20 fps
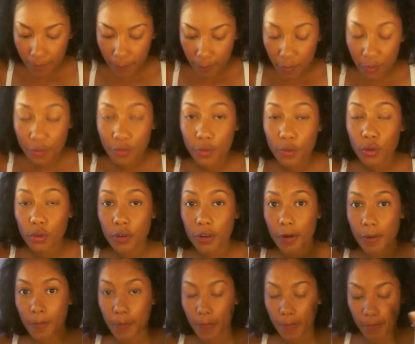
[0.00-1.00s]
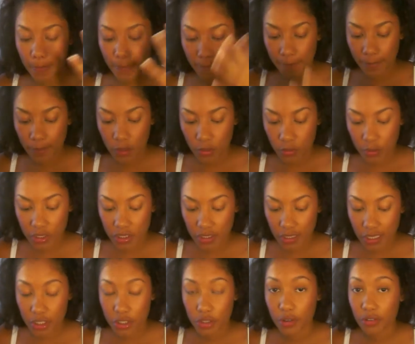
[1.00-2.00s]
before you
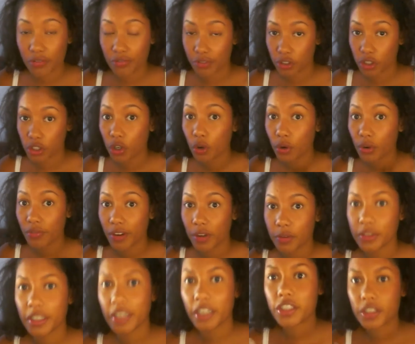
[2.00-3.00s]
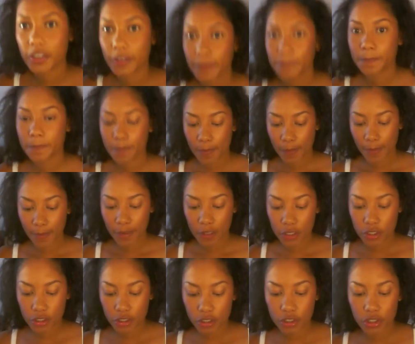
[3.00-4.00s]
set your total foundation,
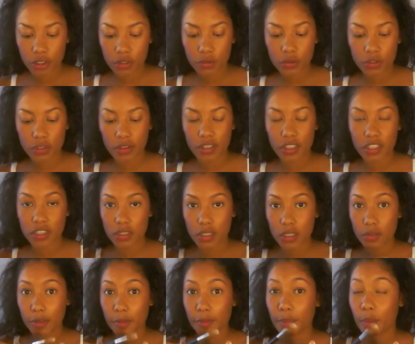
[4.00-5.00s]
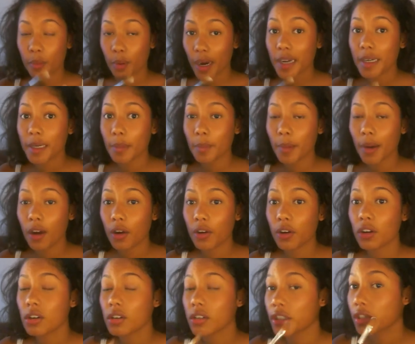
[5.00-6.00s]
just use this Secret Brightening
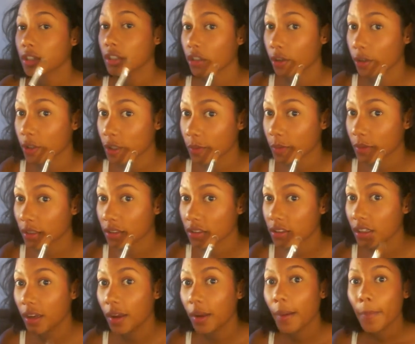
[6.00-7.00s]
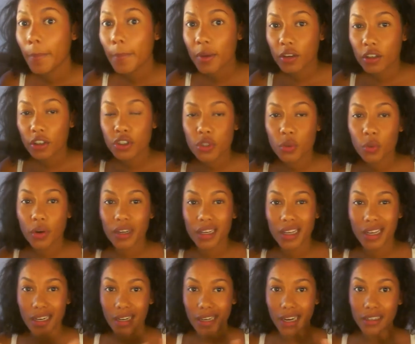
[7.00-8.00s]
Powder on the dark spots, because you want
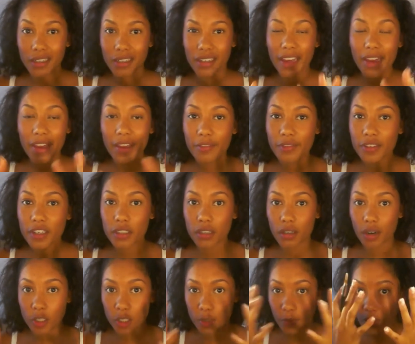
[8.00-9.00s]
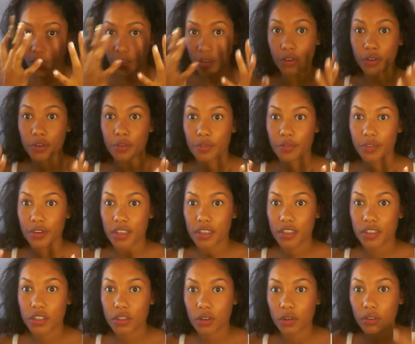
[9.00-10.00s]
to enlighten every dark spot on your
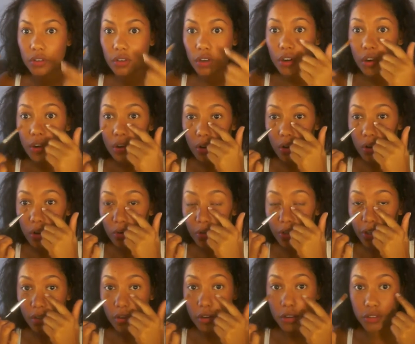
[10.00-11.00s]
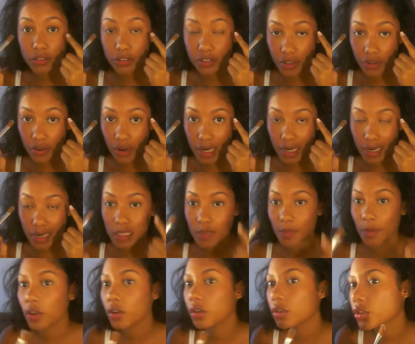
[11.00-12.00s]
face. So not only under your eyes,
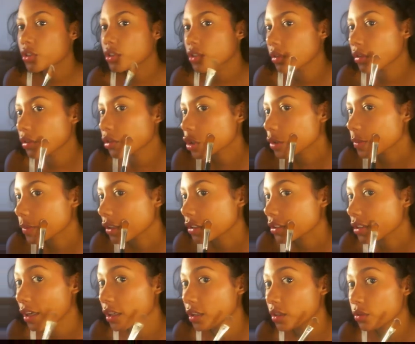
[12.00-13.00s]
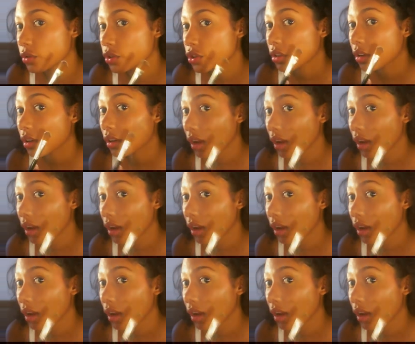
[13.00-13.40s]
but also the spots I use